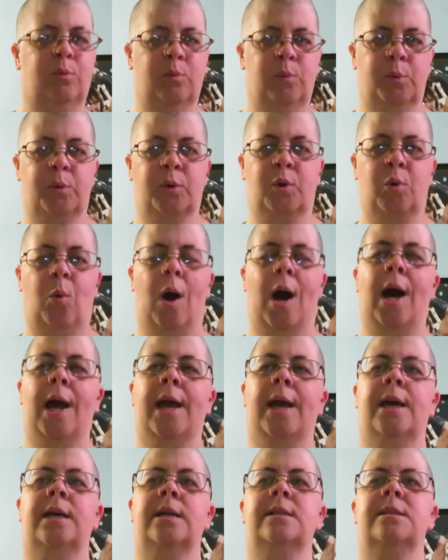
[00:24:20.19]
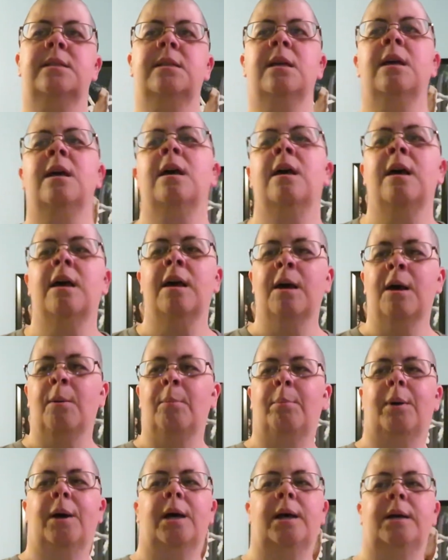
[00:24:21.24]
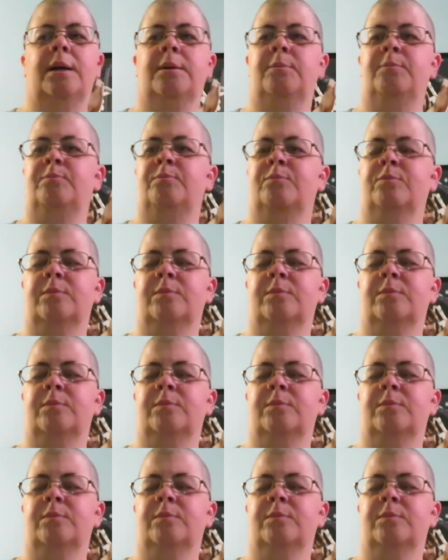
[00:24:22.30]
We were quiet, but